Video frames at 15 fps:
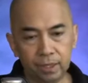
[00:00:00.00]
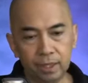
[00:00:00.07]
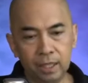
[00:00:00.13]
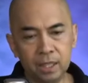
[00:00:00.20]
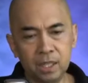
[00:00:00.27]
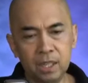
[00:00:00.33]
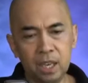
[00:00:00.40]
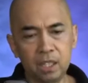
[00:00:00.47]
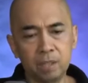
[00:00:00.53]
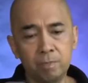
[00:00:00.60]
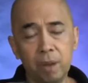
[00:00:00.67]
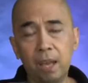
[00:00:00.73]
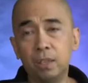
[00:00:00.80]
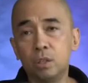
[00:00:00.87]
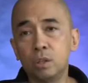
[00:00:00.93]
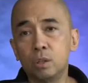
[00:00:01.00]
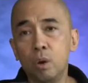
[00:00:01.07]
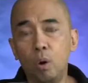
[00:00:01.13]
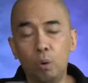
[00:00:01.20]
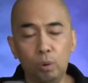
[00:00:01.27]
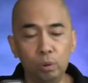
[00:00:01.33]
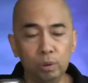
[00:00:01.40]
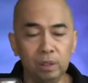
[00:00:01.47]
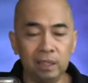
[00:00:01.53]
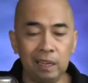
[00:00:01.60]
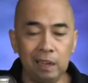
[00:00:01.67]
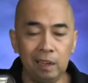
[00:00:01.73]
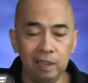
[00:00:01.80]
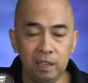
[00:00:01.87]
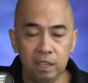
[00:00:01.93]
It says, "My soul
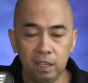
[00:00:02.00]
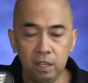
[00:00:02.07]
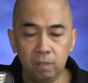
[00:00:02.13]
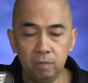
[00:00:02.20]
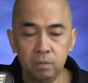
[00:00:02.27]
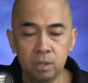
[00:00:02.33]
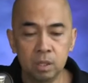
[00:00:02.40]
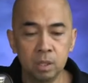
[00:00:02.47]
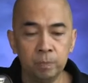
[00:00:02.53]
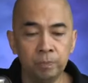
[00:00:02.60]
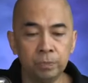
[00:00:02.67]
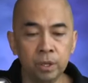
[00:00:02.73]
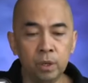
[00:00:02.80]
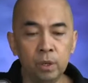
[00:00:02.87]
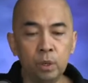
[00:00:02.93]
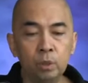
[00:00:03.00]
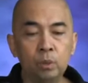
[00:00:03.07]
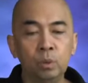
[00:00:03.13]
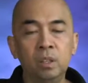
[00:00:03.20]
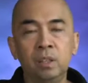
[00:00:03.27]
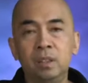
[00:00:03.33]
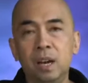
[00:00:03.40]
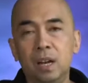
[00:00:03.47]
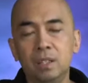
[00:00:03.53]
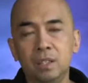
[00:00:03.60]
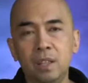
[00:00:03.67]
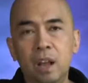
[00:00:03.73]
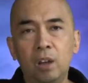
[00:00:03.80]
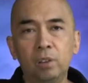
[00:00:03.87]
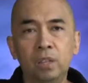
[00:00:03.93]
cleaves to the
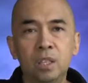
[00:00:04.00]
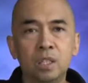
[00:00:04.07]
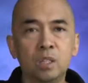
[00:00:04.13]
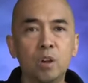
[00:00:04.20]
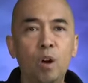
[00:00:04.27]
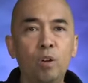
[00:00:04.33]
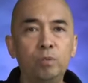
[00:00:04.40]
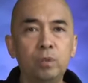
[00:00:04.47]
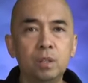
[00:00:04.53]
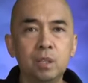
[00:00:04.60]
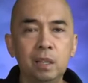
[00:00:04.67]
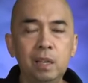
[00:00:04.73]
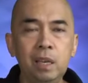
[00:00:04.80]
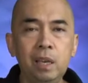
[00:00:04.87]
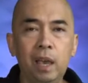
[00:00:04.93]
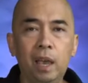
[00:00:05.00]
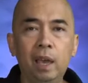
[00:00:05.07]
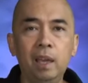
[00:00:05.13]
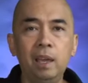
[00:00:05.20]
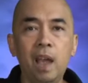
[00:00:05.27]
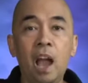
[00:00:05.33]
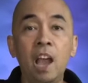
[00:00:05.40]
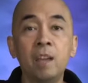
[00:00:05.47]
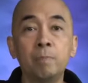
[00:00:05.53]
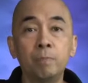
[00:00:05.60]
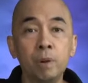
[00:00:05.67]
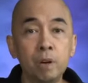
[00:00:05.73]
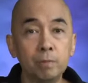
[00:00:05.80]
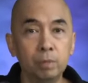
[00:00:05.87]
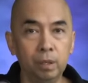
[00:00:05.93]
dust." Now this is obviously a
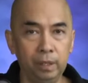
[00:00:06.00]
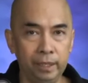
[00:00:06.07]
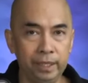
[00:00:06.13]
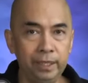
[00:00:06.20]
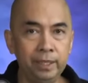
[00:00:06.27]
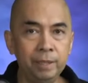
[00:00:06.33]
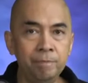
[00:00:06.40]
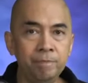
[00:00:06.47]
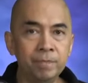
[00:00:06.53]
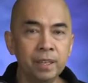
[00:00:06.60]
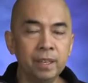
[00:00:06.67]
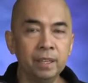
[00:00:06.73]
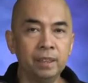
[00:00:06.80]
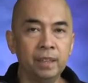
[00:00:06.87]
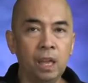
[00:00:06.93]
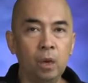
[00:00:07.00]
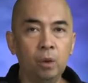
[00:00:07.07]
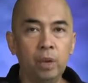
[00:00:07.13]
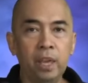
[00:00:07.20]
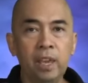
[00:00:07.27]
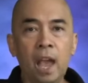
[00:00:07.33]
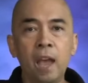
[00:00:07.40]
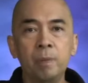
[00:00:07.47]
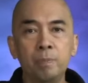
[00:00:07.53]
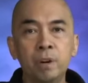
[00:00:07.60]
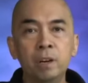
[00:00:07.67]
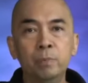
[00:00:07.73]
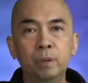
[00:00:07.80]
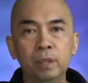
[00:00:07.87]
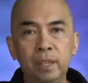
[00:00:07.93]
hyperbole. Now, a
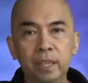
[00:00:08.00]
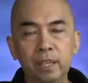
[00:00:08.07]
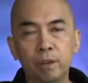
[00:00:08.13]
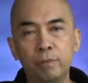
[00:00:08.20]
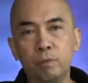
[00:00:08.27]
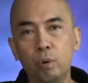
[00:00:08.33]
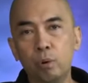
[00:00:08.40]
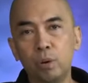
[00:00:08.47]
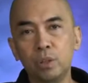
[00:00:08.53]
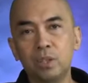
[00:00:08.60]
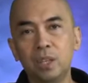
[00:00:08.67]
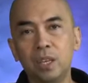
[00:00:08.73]
hyperbole, of course,